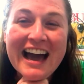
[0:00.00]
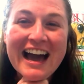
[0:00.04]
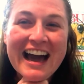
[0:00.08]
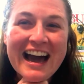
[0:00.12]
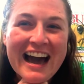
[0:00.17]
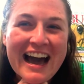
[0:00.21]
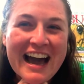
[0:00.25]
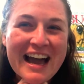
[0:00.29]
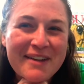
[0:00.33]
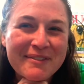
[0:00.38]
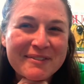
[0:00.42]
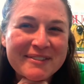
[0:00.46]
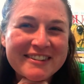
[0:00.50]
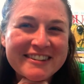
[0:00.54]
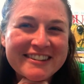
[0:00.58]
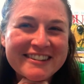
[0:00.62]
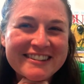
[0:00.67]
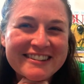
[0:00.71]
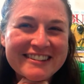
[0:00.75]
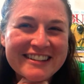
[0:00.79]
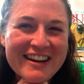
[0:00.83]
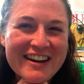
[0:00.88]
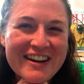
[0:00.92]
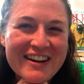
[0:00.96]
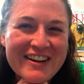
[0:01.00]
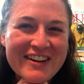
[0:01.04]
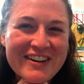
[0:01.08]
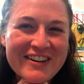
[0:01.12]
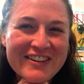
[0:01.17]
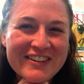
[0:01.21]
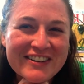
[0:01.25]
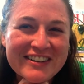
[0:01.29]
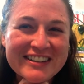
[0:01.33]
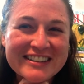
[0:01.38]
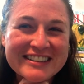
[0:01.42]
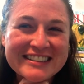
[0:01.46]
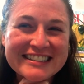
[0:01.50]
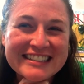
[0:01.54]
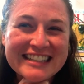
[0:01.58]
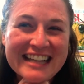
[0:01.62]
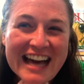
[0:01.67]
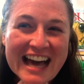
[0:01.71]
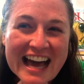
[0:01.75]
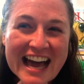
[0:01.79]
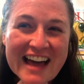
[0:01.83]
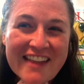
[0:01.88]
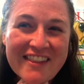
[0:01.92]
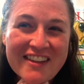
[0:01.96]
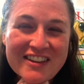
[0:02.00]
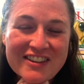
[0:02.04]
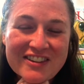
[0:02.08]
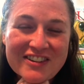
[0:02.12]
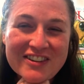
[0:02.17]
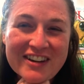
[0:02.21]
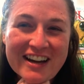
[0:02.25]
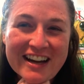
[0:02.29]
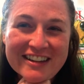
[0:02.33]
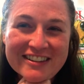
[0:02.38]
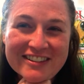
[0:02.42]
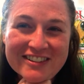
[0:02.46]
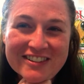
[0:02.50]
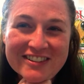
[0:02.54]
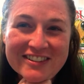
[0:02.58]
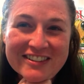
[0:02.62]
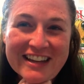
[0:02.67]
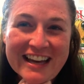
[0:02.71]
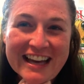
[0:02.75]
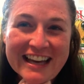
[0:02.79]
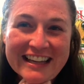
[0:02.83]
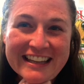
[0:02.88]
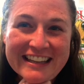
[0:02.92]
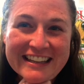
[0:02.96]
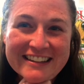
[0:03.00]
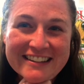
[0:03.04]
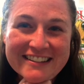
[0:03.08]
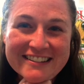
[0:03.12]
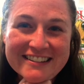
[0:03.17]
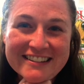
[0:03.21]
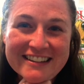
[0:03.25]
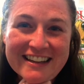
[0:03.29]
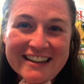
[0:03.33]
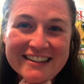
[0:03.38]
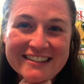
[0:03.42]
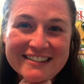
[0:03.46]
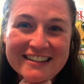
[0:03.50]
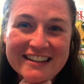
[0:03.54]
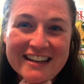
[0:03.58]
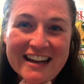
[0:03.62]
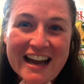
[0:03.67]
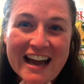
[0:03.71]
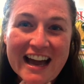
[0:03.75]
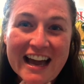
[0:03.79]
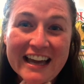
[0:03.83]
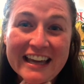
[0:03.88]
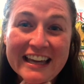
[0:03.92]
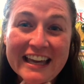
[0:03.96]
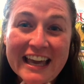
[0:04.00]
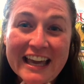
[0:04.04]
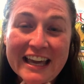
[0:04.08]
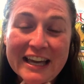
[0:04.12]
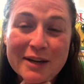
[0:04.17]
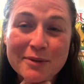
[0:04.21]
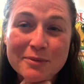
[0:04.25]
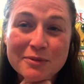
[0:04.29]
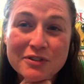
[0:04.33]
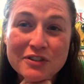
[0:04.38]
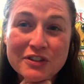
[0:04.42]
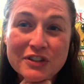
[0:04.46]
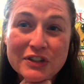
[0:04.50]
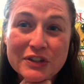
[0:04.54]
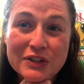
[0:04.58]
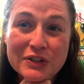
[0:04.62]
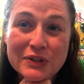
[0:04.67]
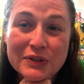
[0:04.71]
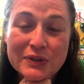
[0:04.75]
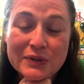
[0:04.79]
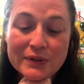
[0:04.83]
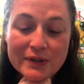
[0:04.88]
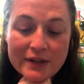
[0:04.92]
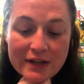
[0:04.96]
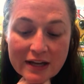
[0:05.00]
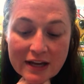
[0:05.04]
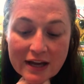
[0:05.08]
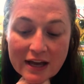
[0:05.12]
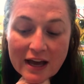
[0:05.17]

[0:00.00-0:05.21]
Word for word: I'm so glad that you guys are liking this lesson. I am too.